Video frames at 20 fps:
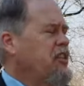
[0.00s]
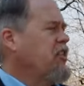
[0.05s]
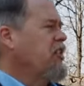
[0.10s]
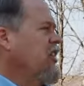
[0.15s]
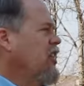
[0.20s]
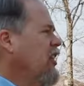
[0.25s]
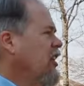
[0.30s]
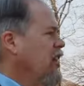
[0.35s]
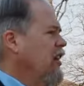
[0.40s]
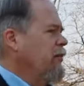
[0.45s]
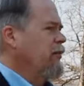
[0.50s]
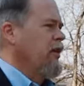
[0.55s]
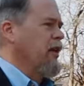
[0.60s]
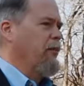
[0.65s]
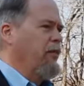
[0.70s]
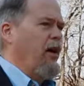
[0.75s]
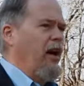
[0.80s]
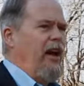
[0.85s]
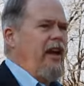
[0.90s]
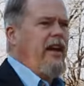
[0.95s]
east of
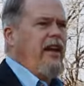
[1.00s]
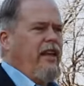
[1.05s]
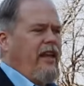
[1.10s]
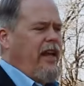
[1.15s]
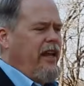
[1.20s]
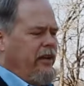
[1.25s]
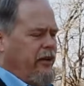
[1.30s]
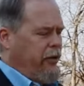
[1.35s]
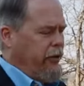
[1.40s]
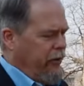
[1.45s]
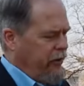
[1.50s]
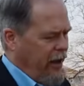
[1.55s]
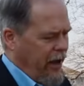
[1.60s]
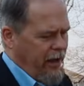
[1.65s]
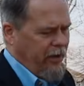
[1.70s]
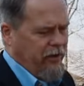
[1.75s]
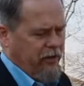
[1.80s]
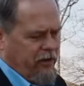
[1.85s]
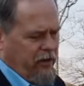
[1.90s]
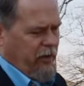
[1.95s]
Columbia Pike, eight hundred
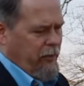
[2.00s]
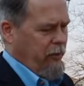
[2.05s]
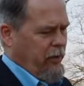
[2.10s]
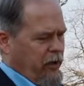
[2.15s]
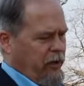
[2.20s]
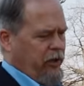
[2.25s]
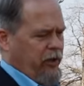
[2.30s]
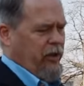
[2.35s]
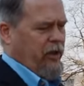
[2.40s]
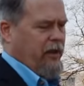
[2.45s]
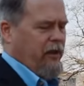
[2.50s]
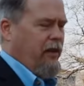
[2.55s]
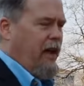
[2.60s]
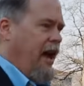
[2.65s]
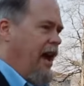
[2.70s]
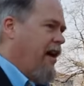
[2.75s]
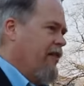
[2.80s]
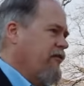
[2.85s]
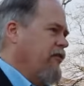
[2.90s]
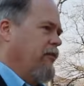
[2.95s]
thousand, a million,
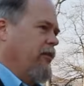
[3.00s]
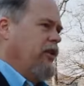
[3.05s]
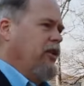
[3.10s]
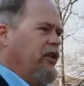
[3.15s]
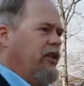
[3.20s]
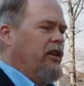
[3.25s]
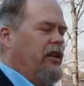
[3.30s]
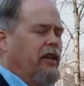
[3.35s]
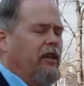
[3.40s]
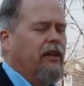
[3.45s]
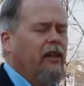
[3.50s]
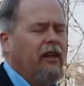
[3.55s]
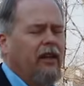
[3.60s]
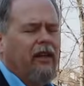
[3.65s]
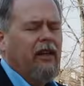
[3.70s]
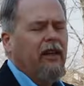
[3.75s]
half a million.